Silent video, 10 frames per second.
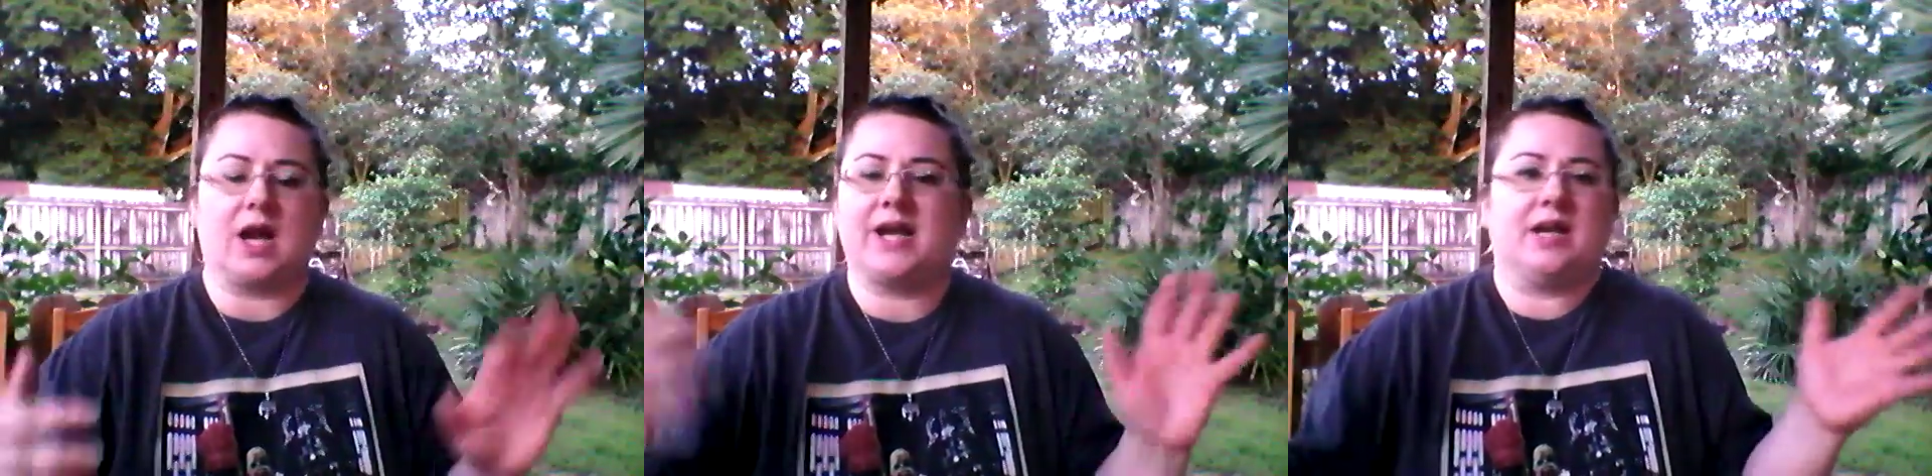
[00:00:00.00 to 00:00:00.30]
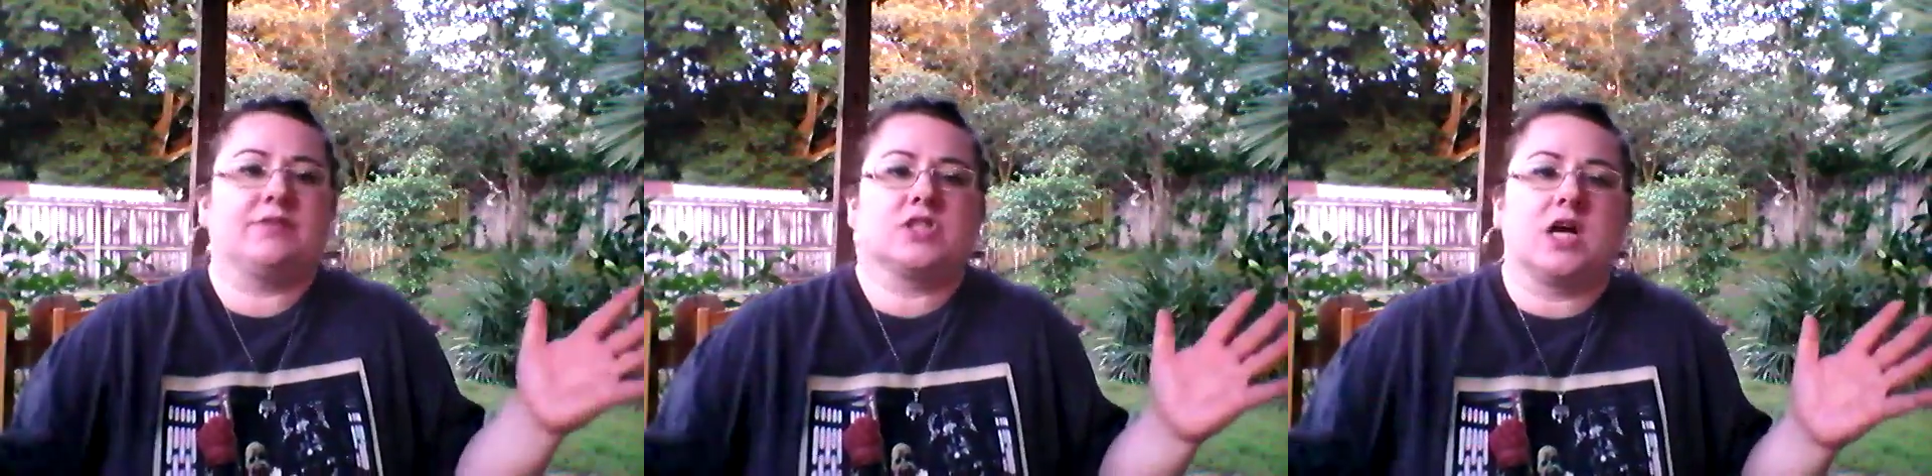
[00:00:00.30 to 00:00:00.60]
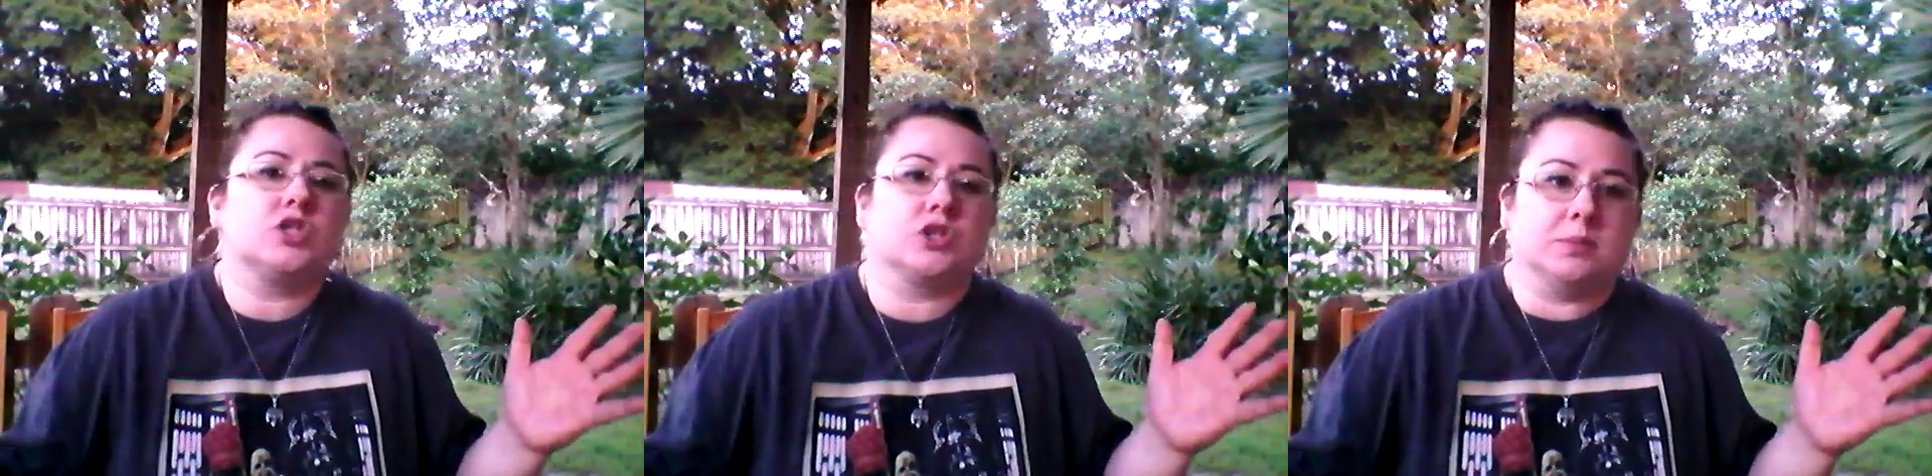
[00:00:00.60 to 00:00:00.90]
I never
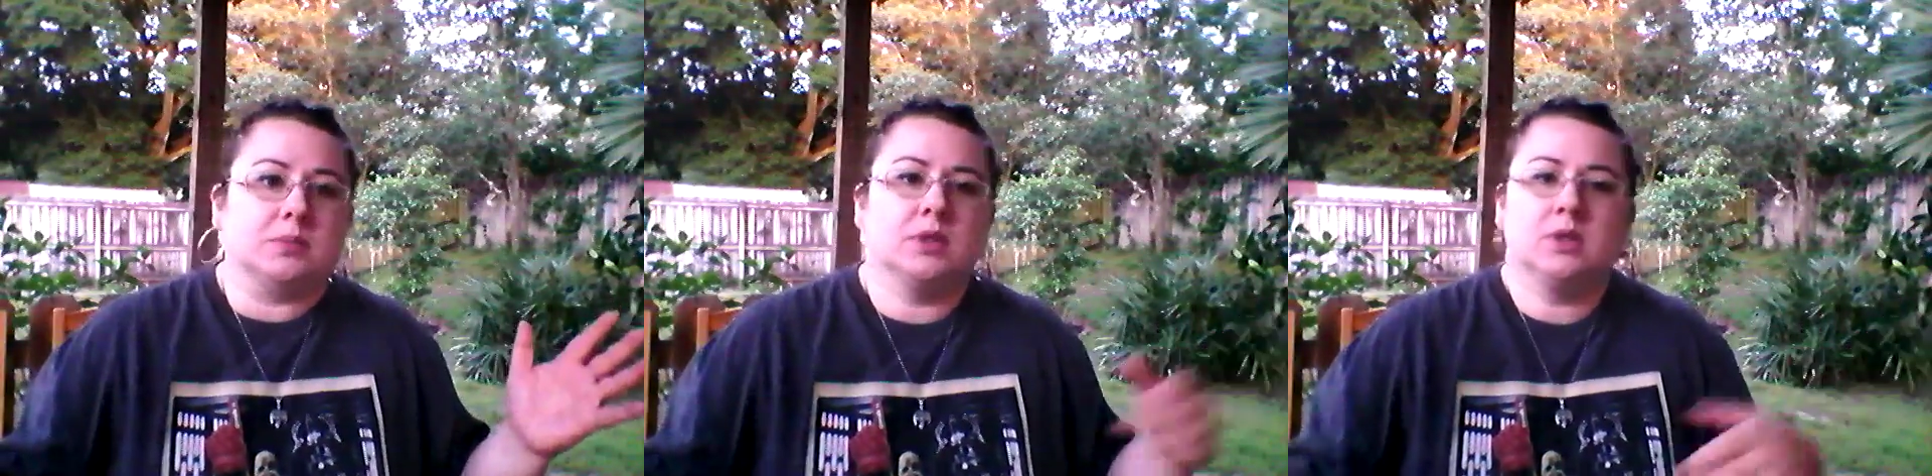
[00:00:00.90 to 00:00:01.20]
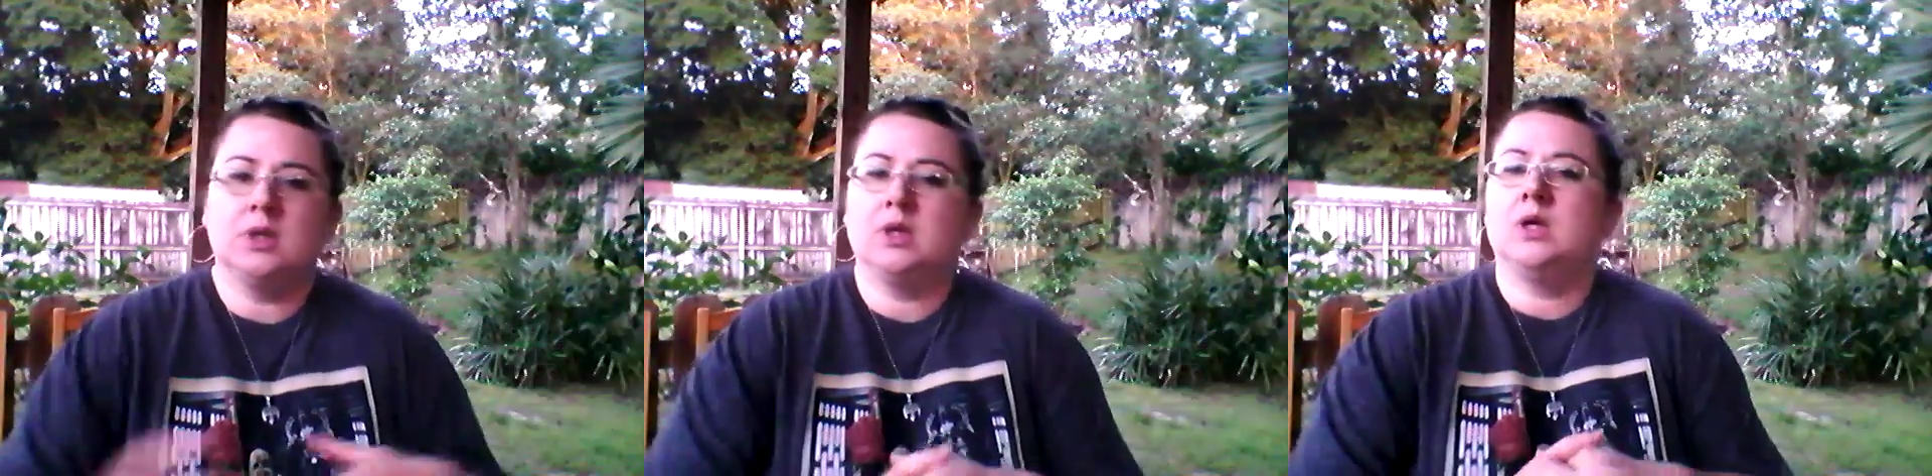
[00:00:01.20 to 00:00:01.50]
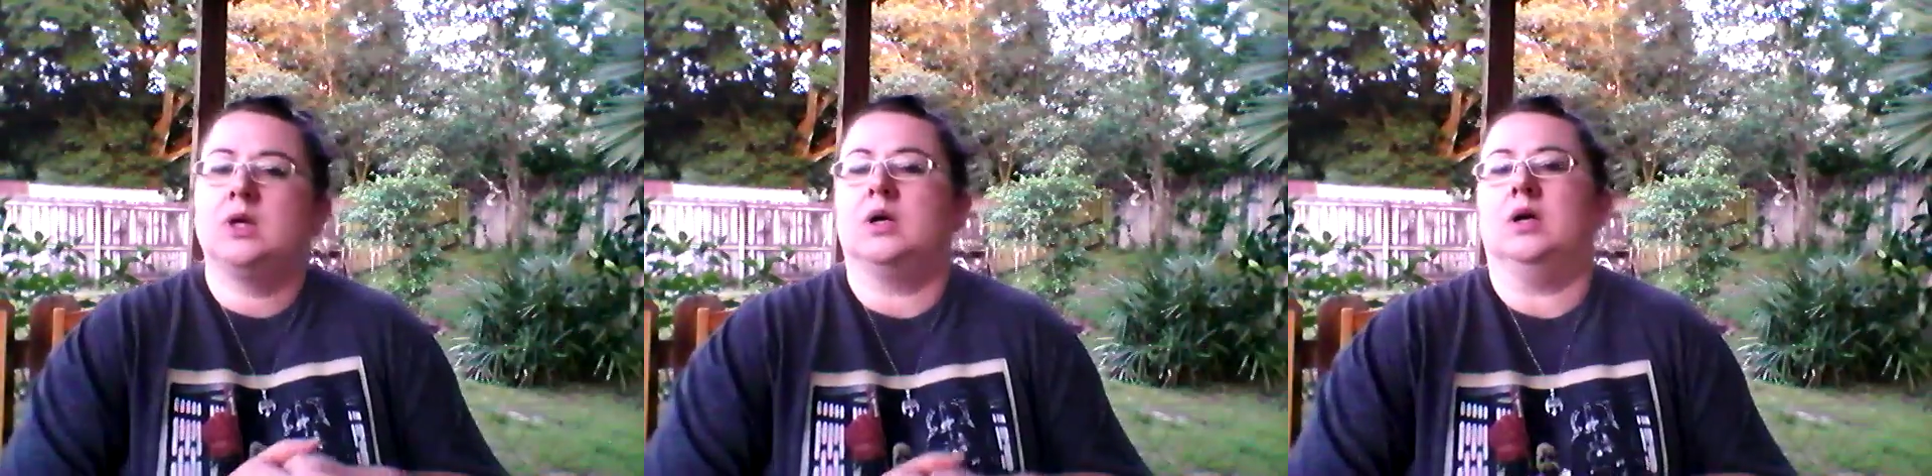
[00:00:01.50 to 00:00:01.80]
touched them.
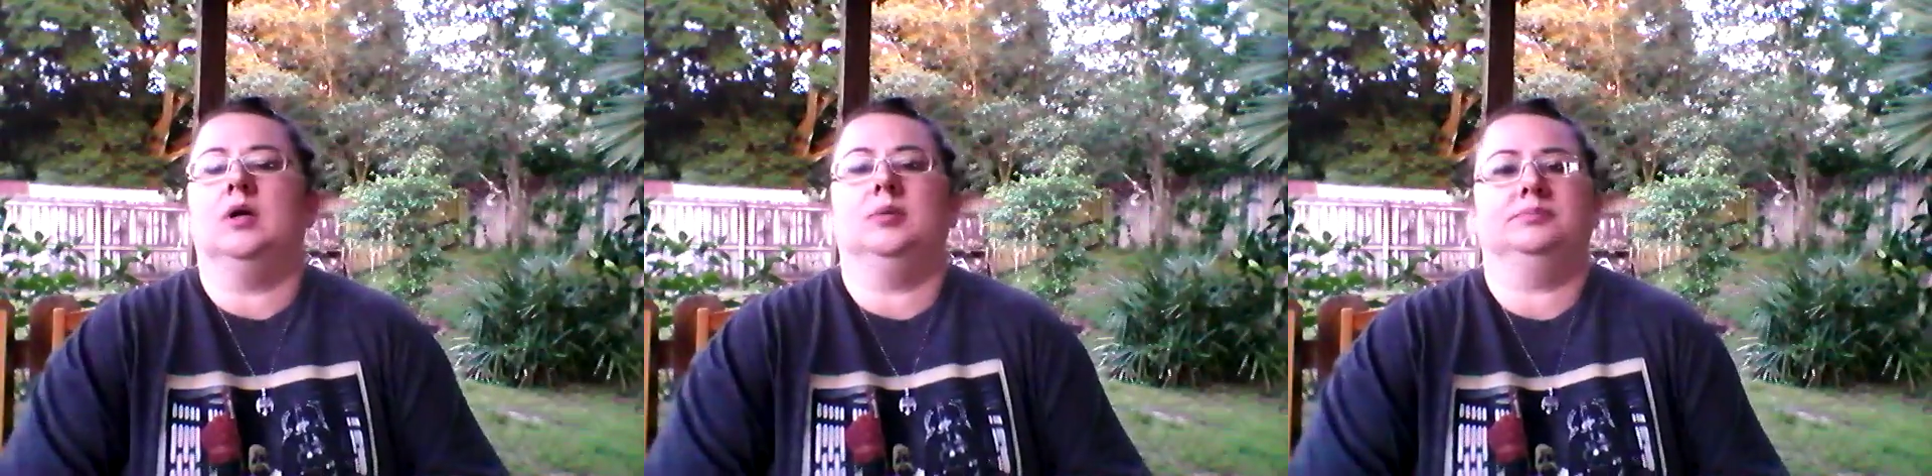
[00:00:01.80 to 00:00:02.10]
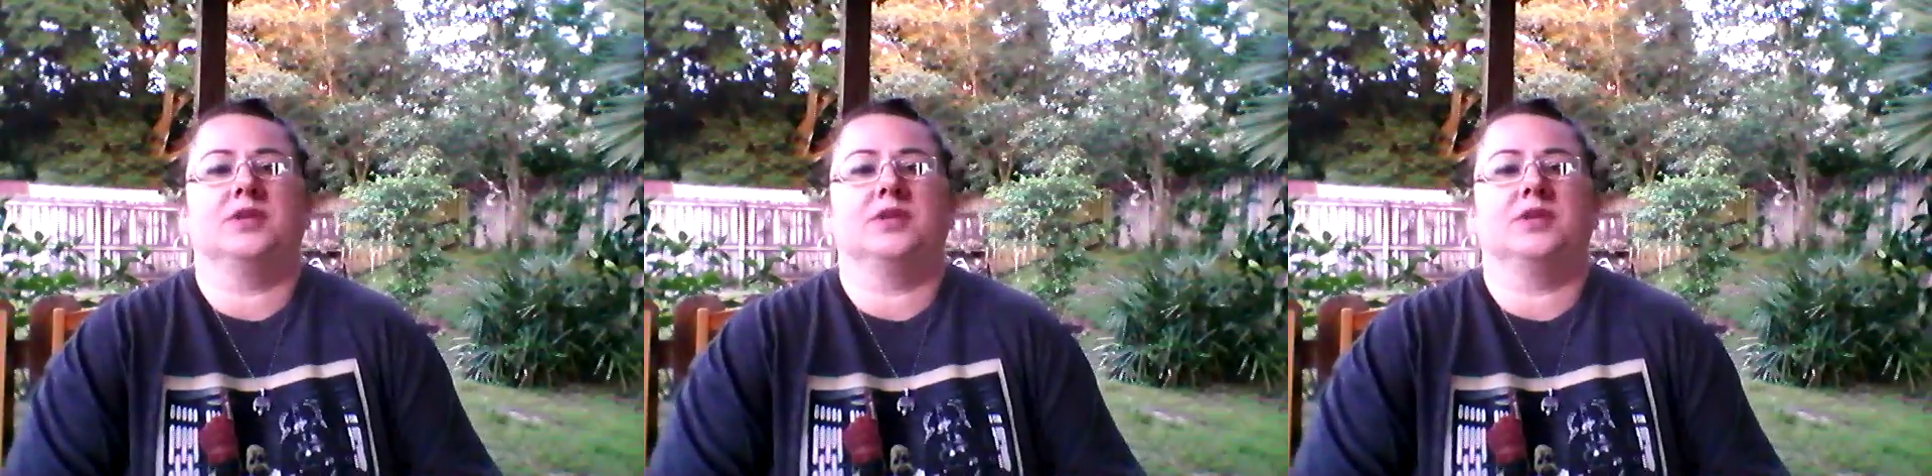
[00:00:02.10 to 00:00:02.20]
Um,